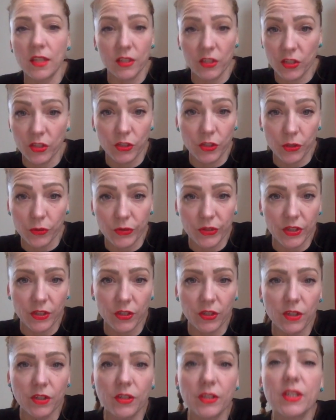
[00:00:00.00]
the
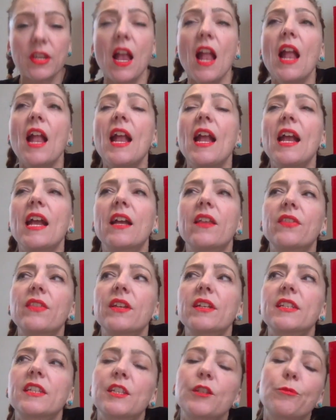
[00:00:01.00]
seducers and
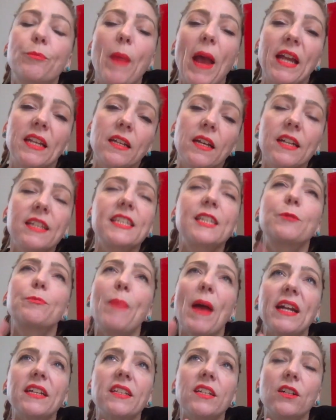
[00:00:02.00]
this
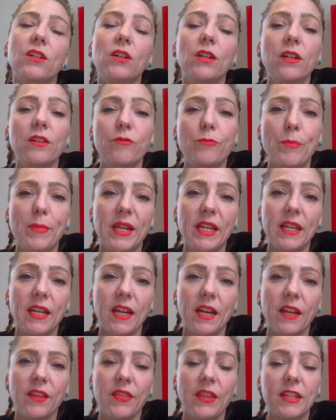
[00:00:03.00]
spectacle of
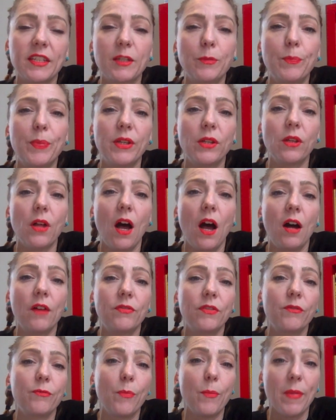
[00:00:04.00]
media that's built off
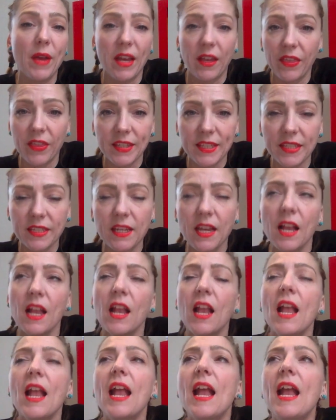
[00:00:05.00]
of myths.
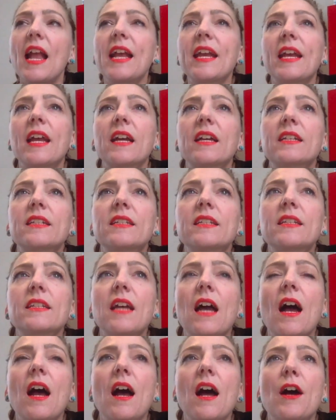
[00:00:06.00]
And
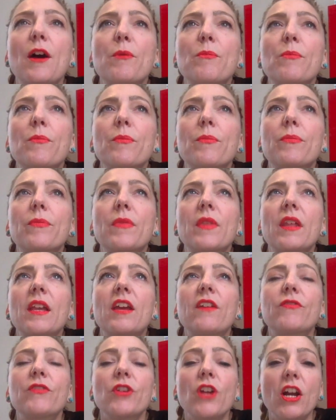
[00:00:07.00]

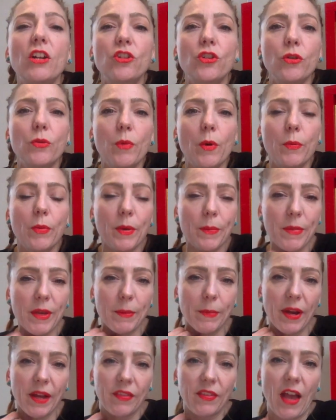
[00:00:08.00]
if you're not sure what we mean
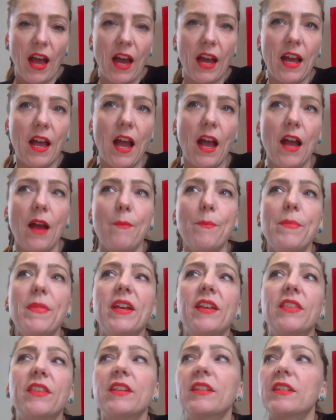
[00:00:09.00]
by that, a
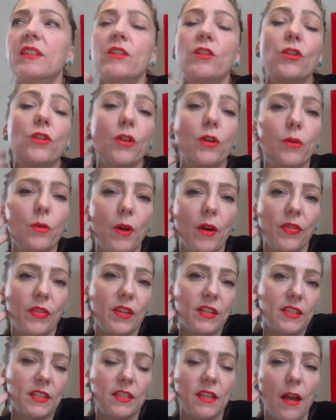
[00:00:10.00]
myth is,
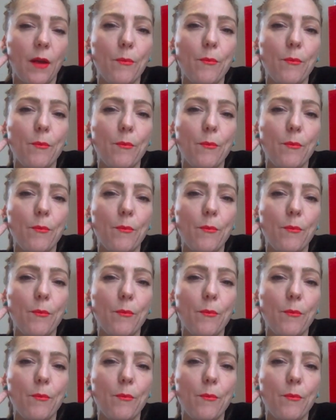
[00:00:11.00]
this